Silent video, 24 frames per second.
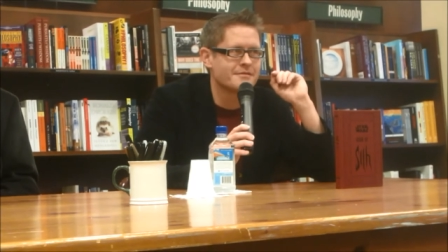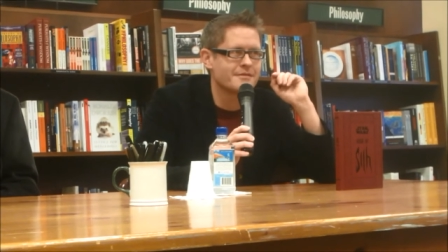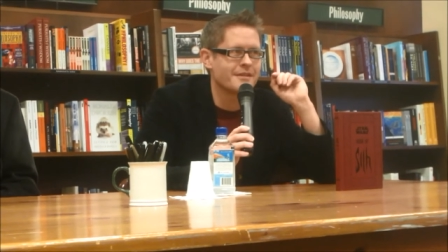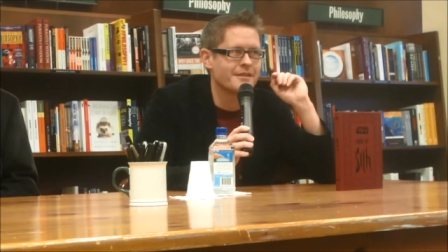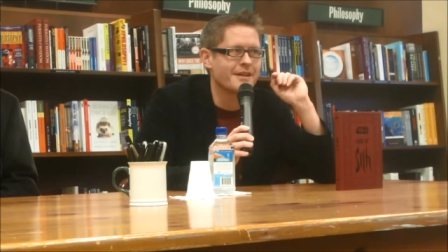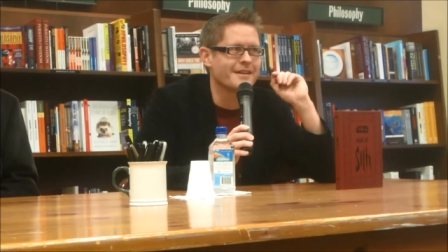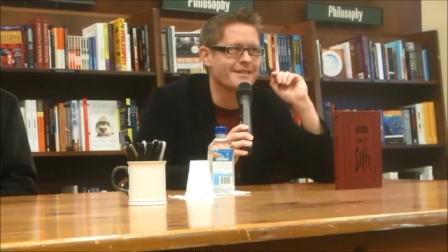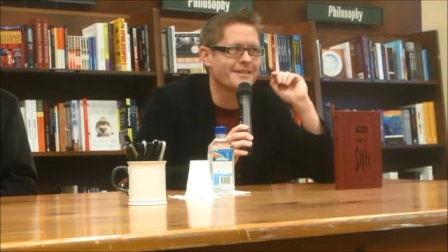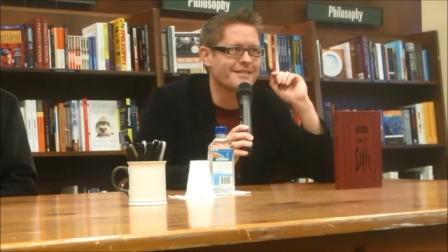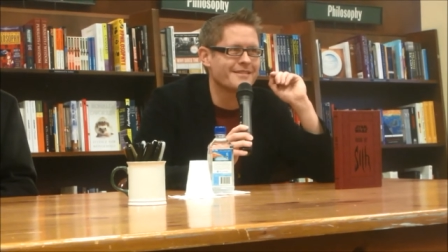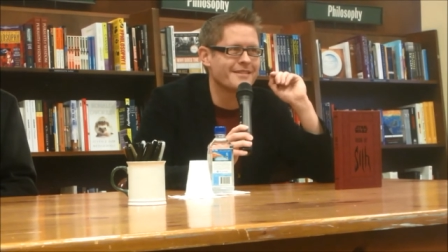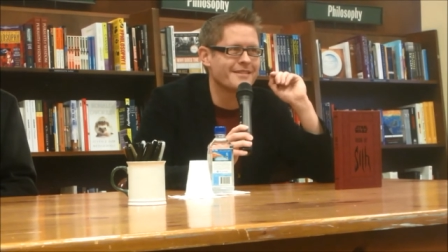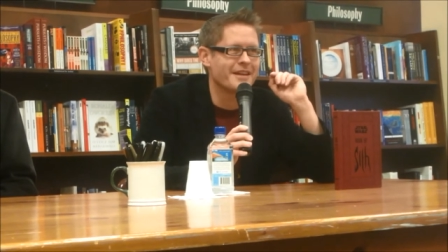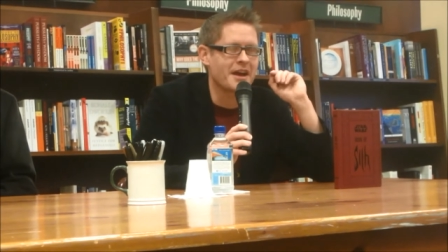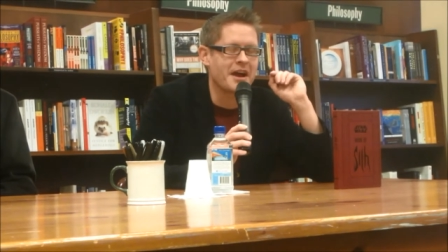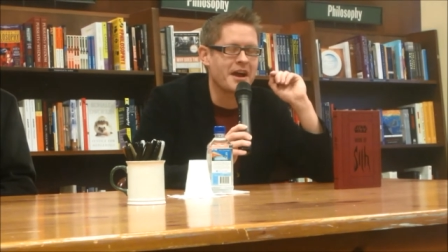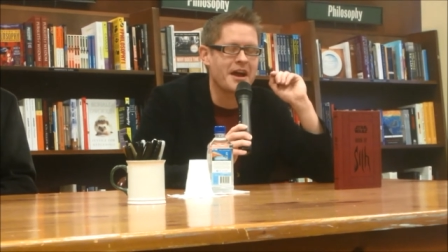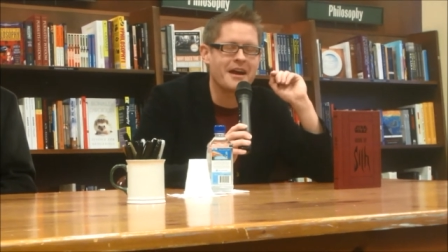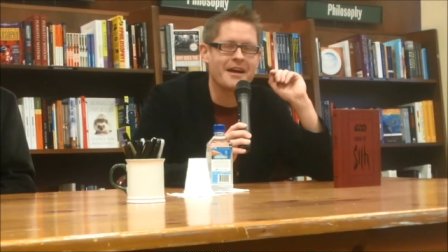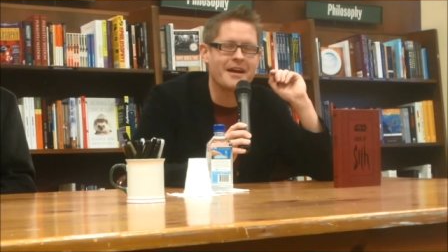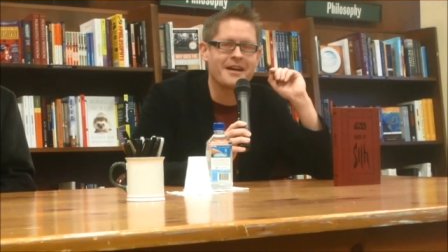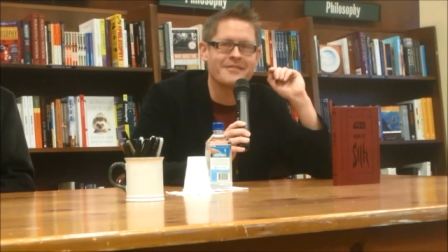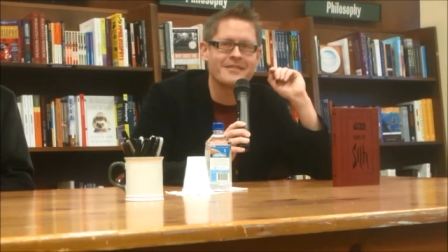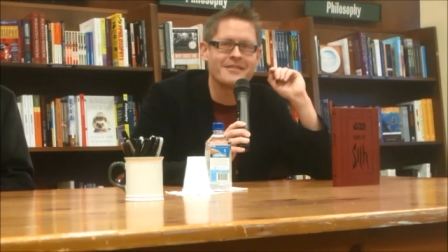like like
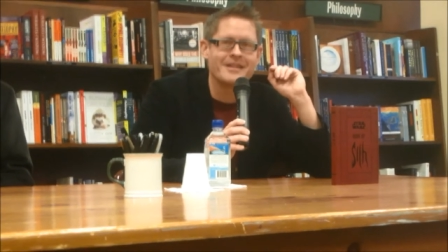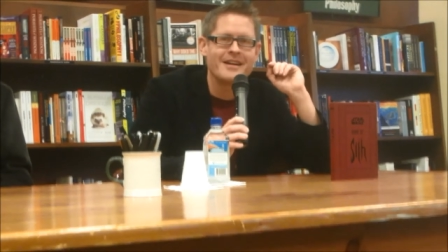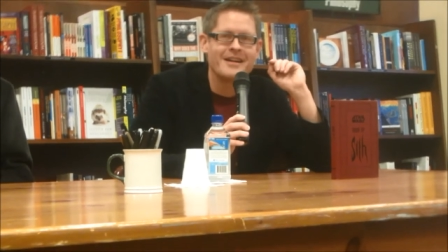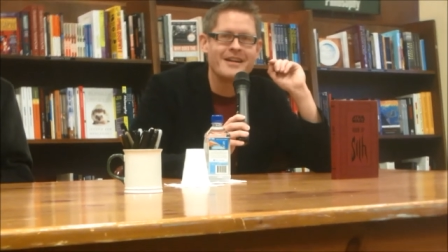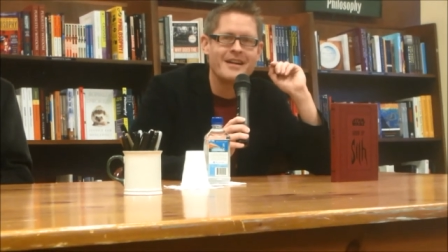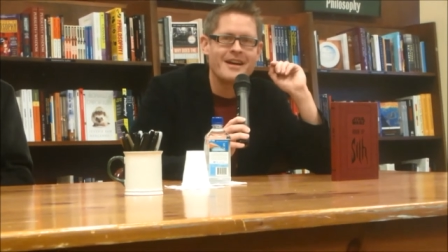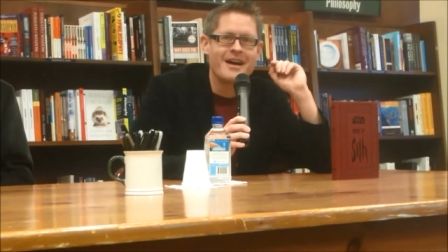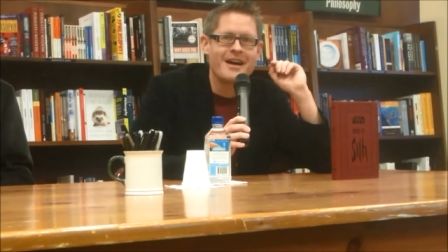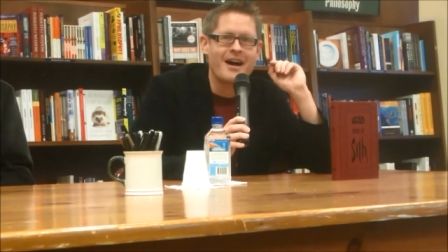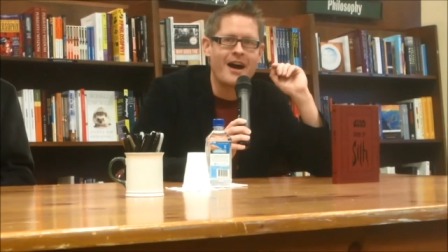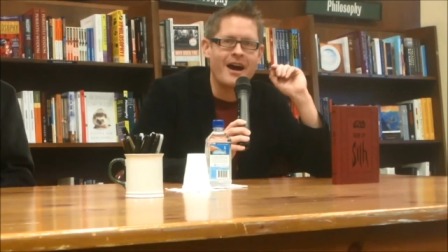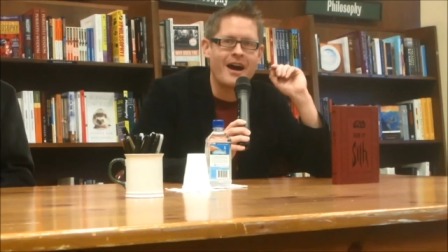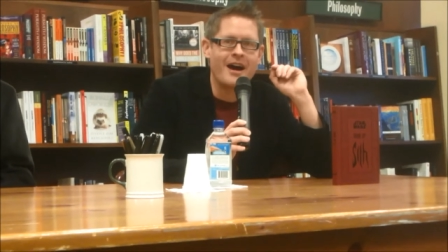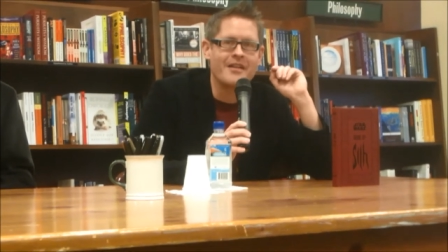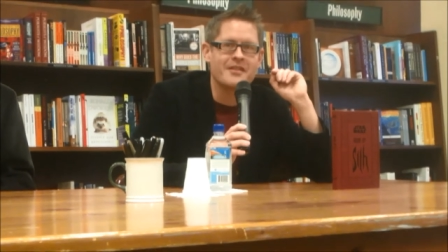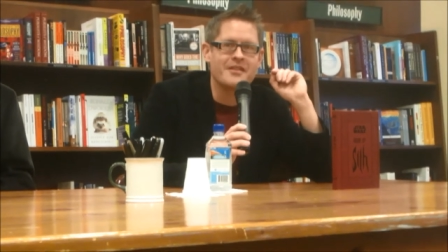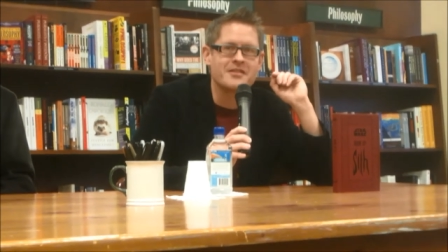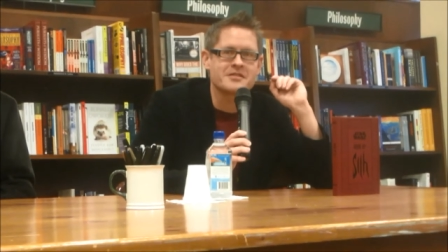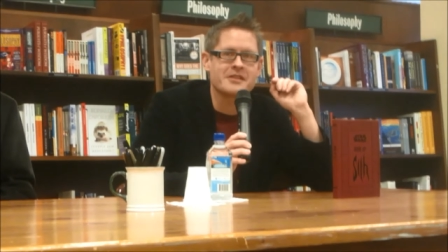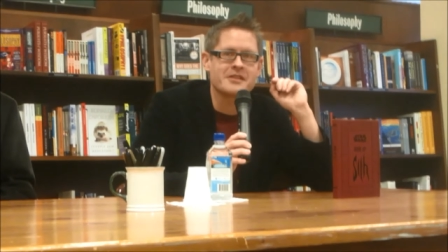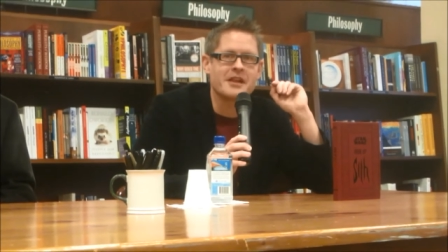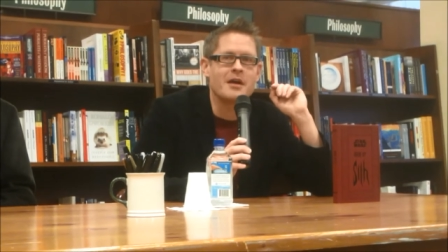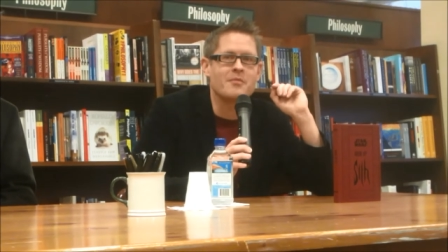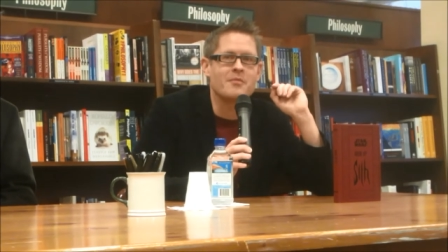I have, uh,
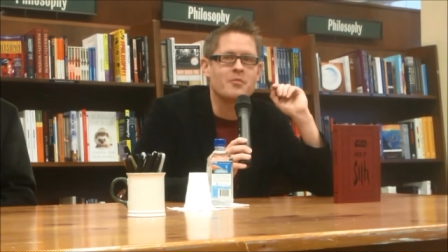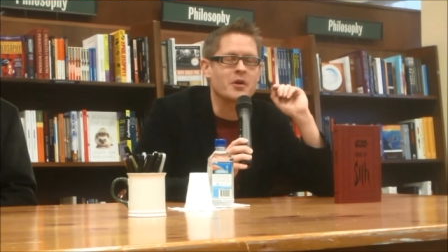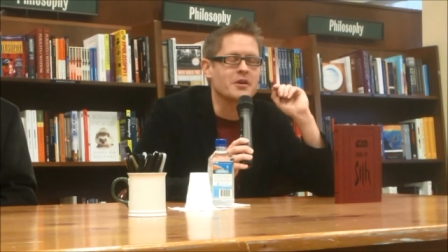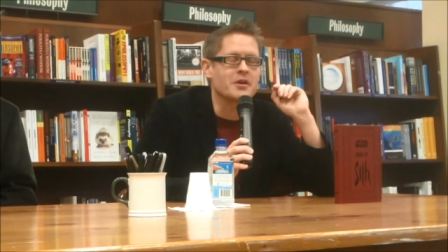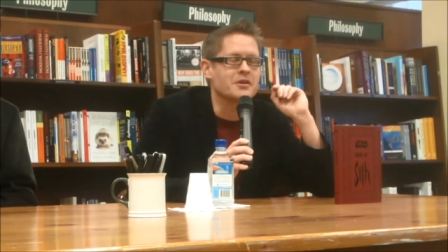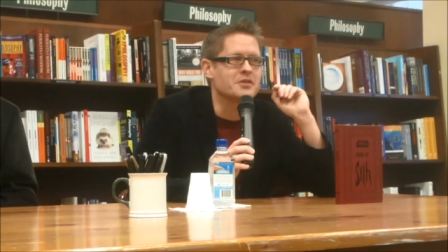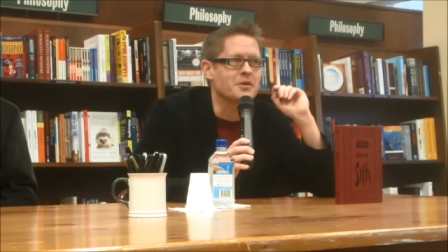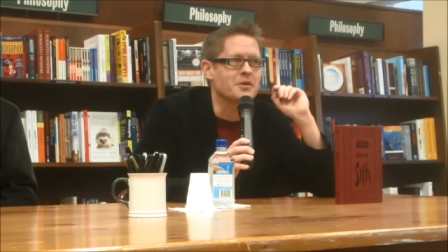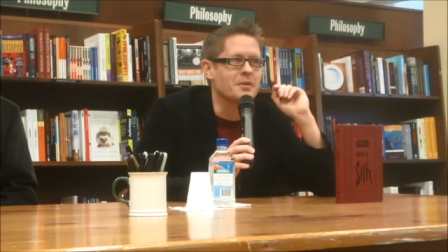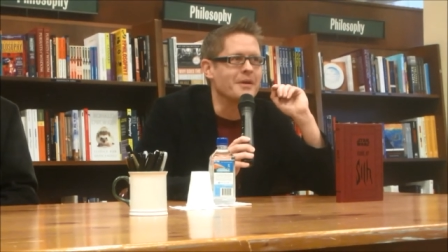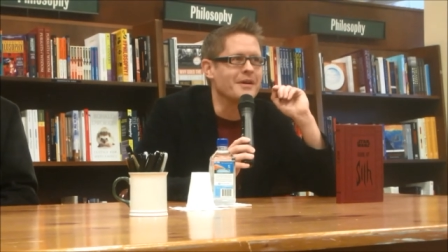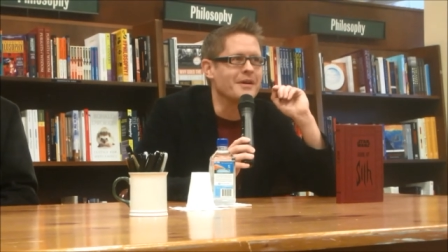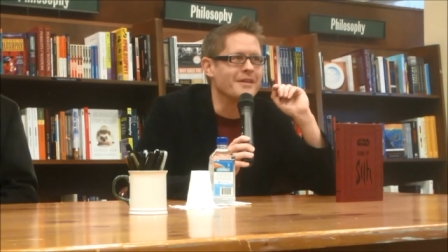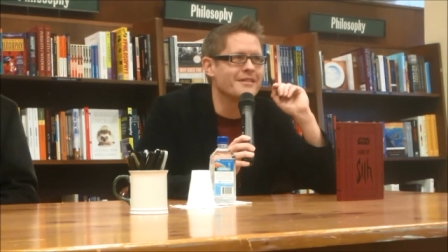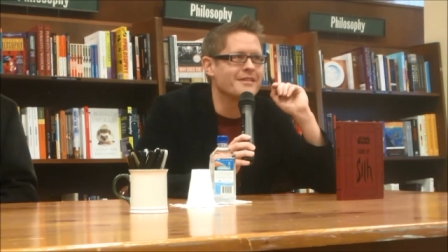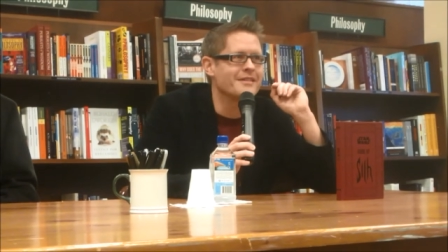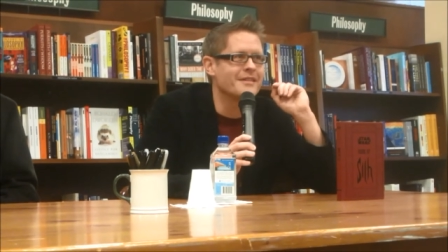there's a lot more to it.